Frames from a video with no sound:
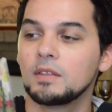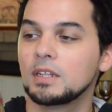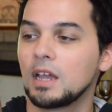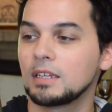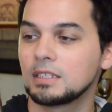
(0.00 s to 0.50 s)

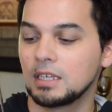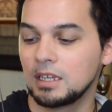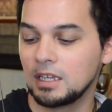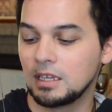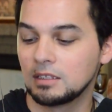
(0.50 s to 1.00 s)
The nice
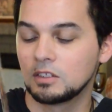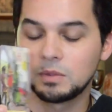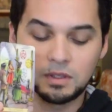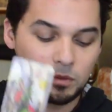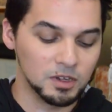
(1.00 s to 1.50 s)
thing is,
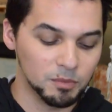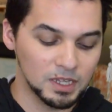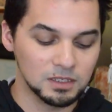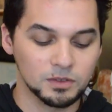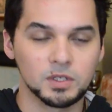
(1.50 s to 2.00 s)
with the Three of
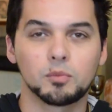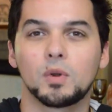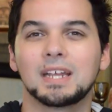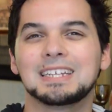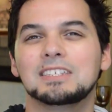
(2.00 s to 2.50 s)
Pentacles
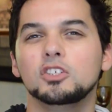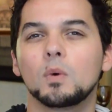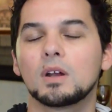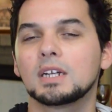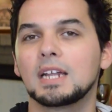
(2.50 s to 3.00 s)
upright, is
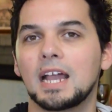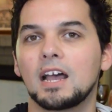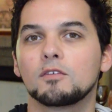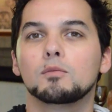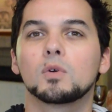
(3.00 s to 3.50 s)
you are going to
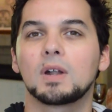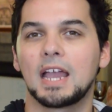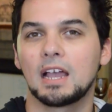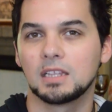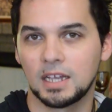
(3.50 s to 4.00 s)
have more
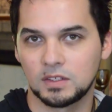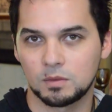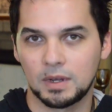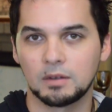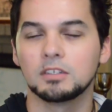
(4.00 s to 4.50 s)
allies
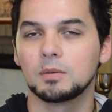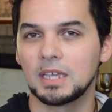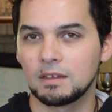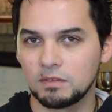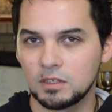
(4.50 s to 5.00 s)
around you
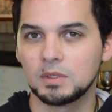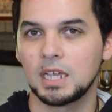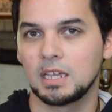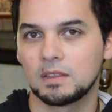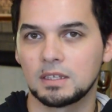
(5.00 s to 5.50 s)
if you
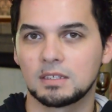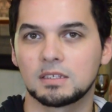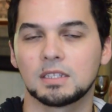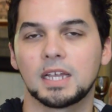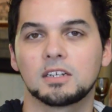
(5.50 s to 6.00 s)
take this
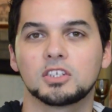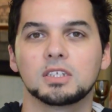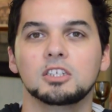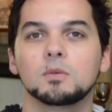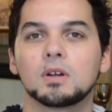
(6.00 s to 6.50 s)

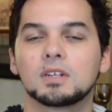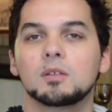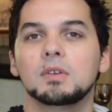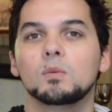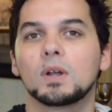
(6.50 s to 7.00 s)
selection. You are going
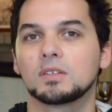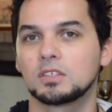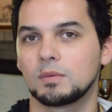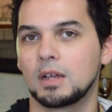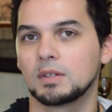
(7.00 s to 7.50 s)
to be well
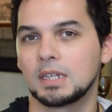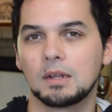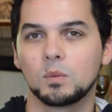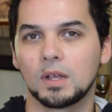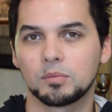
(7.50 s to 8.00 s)
surrounded
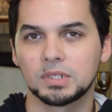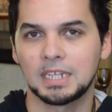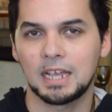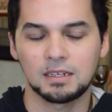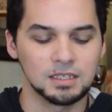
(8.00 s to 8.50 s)
and well
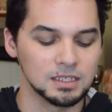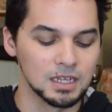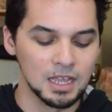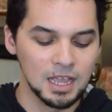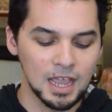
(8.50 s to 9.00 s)
protected,
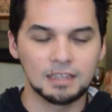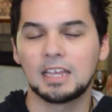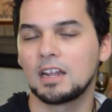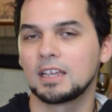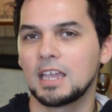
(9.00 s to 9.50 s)
and
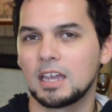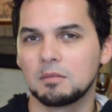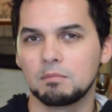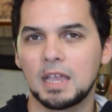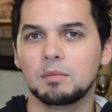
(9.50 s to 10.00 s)
that,
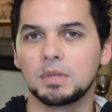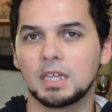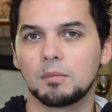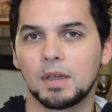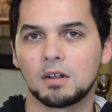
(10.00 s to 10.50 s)
again, may
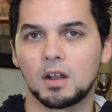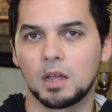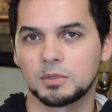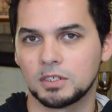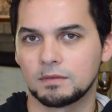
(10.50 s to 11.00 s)
be a better
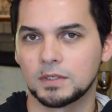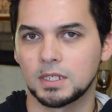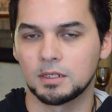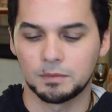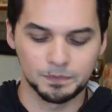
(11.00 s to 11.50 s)
option for you.